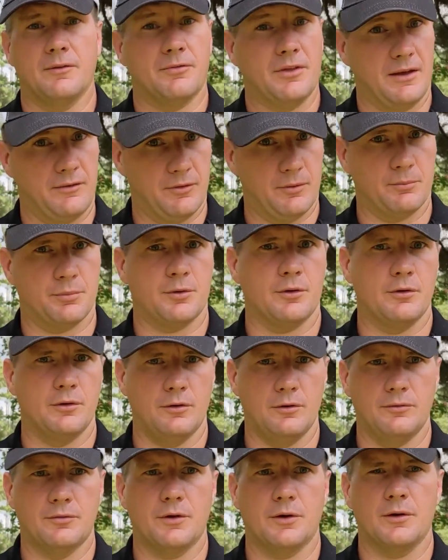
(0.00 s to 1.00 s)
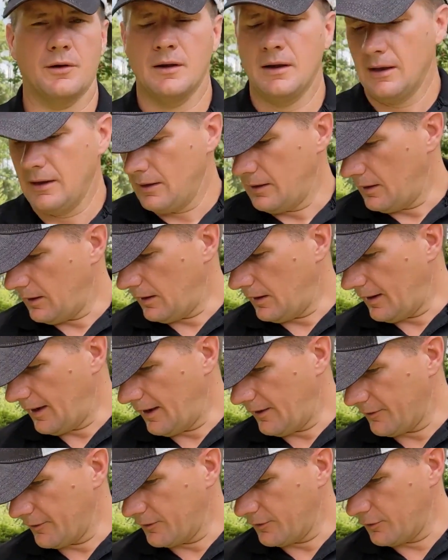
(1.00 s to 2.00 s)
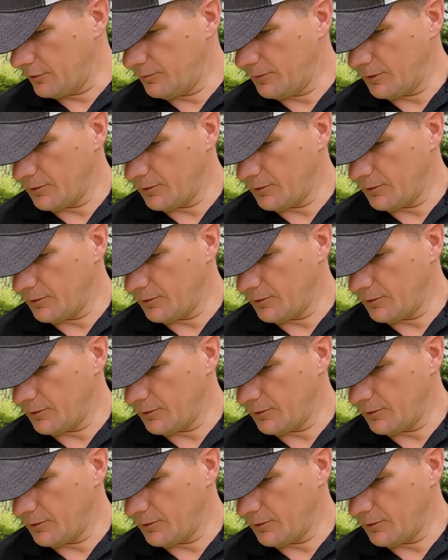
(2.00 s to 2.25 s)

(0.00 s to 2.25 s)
if they've improved or how the new